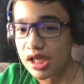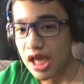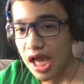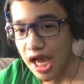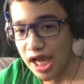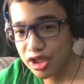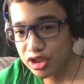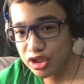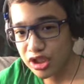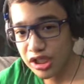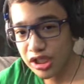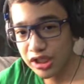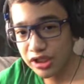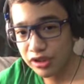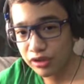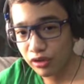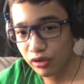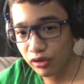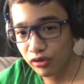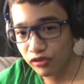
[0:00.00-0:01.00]
Actually,
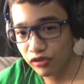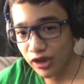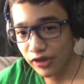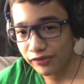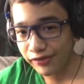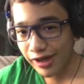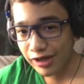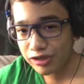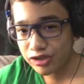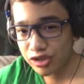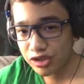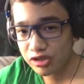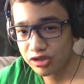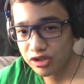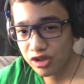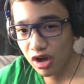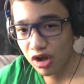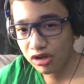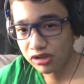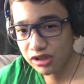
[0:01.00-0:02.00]
the O5 Councils
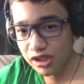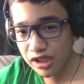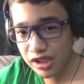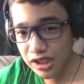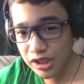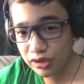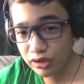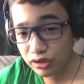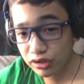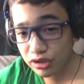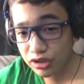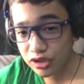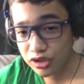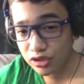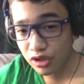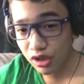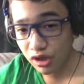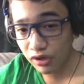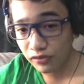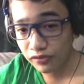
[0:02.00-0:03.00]
are the leaders
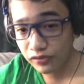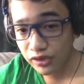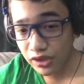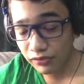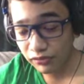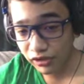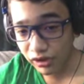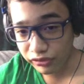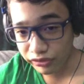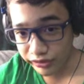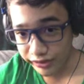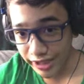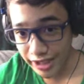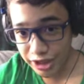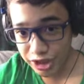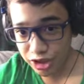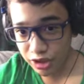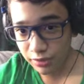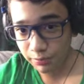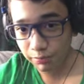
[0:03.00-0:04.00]
of the
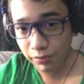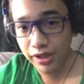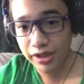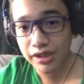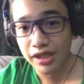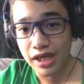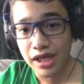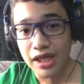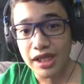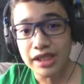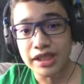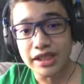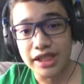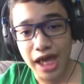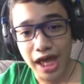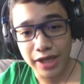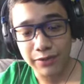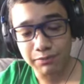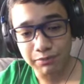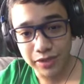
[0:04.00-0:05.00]
Foundation, but the
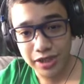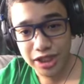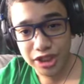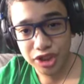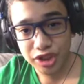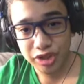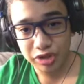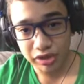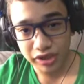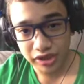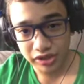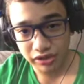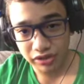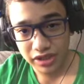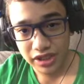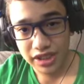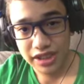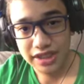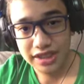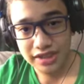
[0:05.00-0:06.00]
administrator
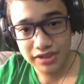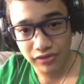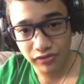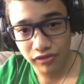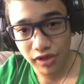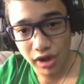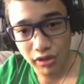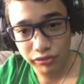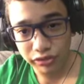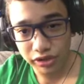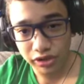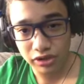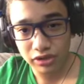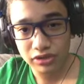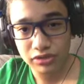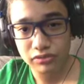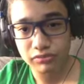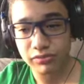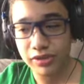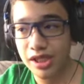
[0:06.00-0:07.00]
is the
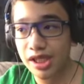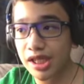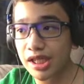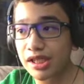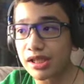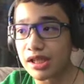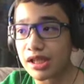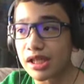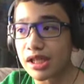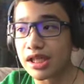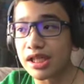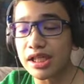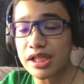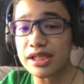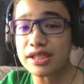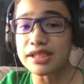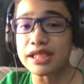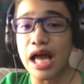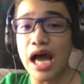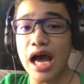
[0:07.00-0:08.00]
founder, meaning he
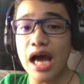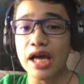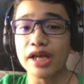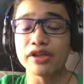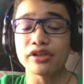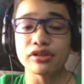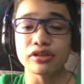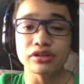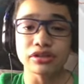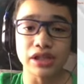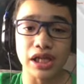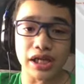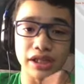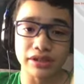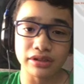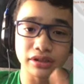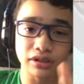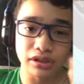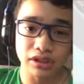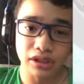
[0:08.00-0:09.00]
is higher
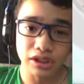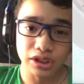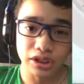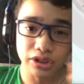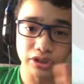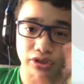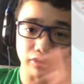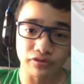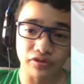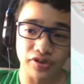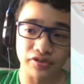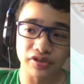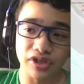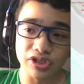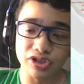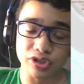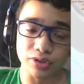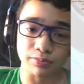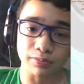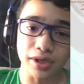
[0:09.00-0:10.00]
than the O5
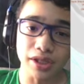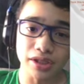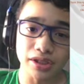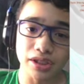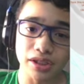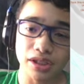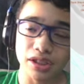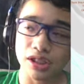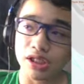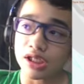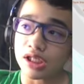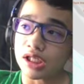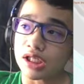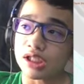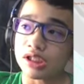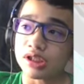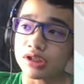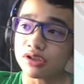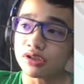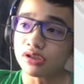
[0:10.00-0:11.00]
Council. But
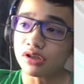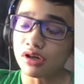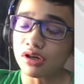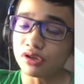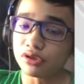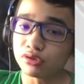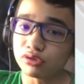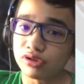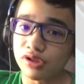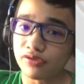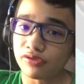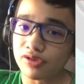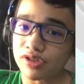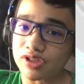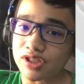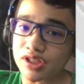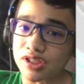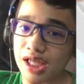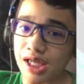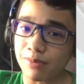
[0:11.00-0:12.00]
there are two
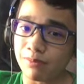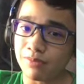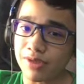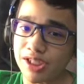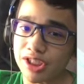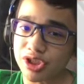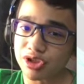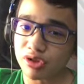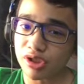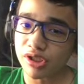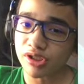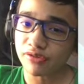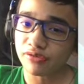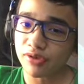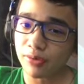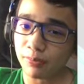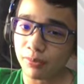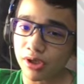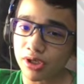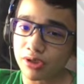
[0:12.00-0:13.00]
differences: administrative
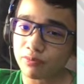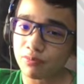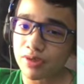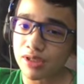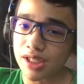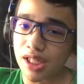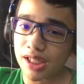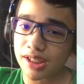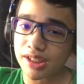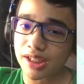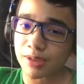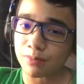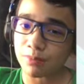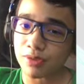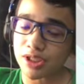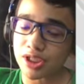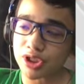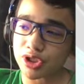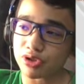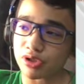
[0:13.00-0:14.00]
department and the
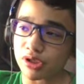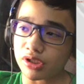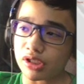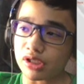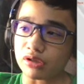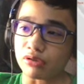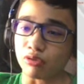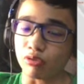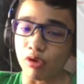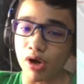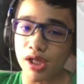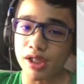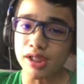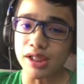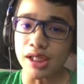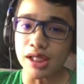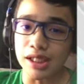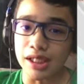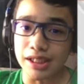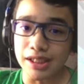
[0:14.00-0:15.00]
administrator. One,
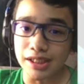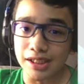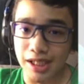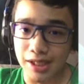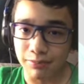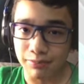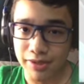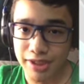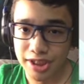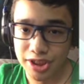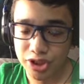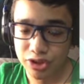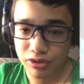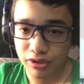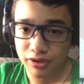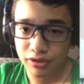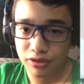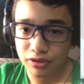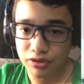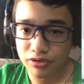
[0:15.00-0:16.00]
the
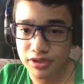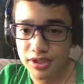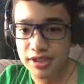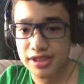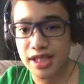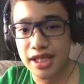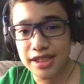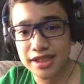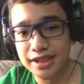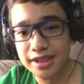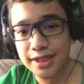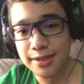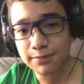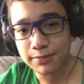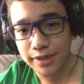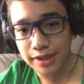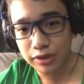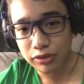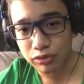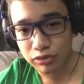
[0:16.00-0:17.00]
administrator uses
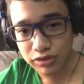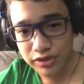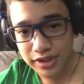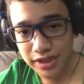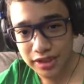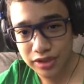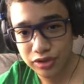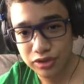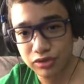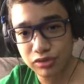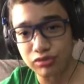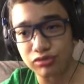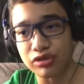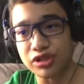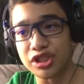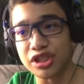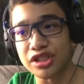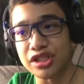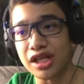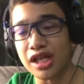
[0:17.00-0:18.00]
SCP-262,
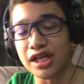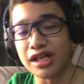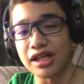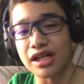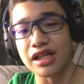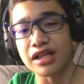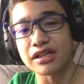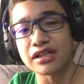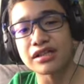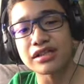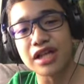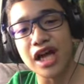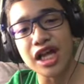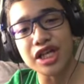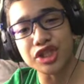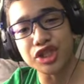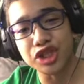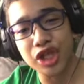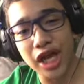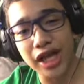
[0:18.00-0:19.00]
which is like a
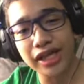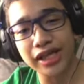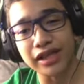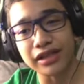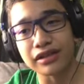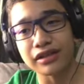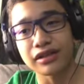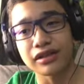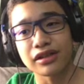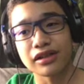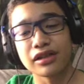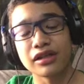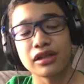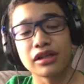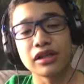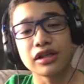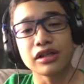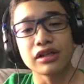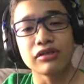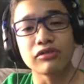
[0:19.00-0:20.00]
jacket,
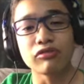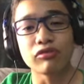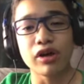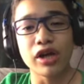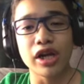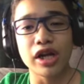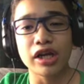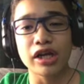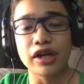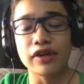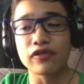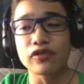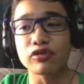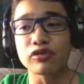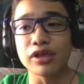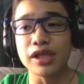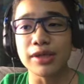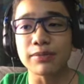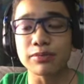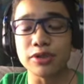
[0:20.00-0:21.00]
where if you
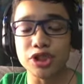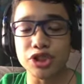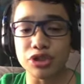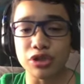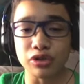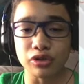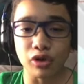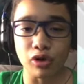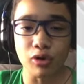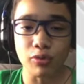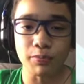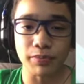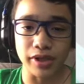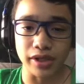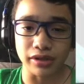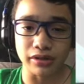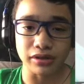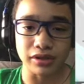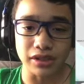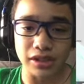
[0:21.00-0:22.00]
keep the shirt
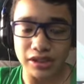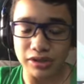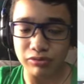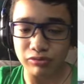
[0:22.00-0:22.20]
open, it